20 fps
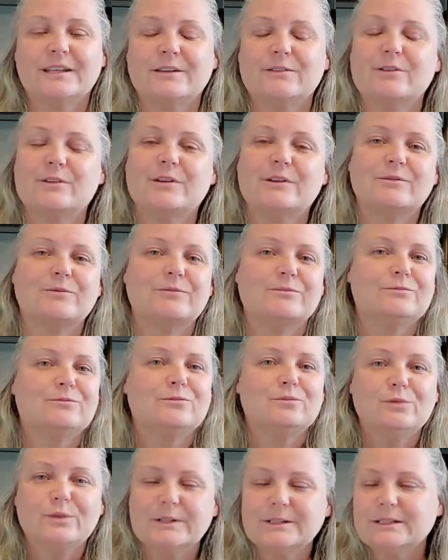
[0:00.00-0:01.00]
It
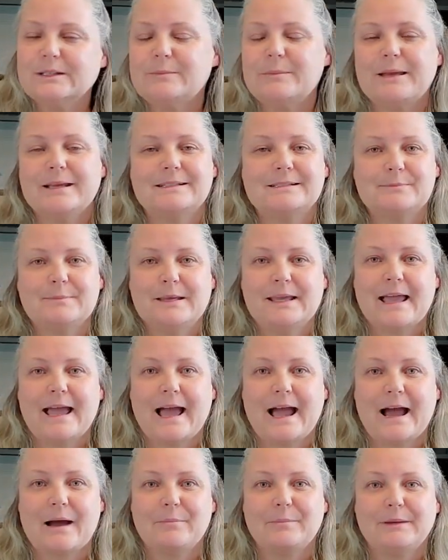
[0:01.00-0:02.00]
really makes me
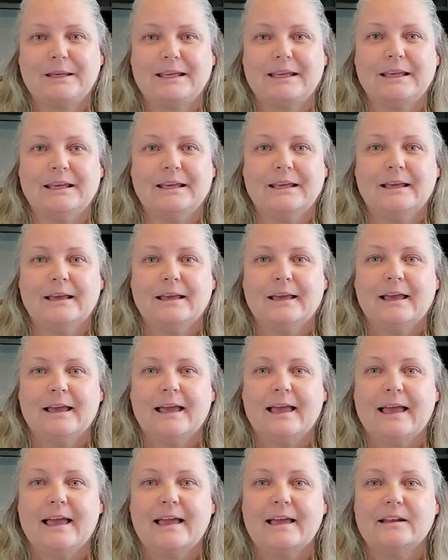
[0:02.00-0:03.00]
happy.
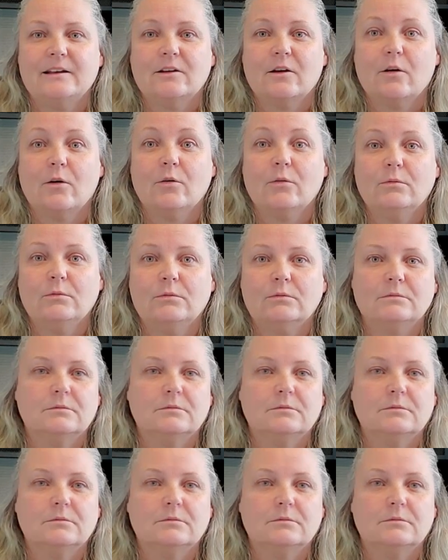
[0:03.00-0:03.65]
And, oh,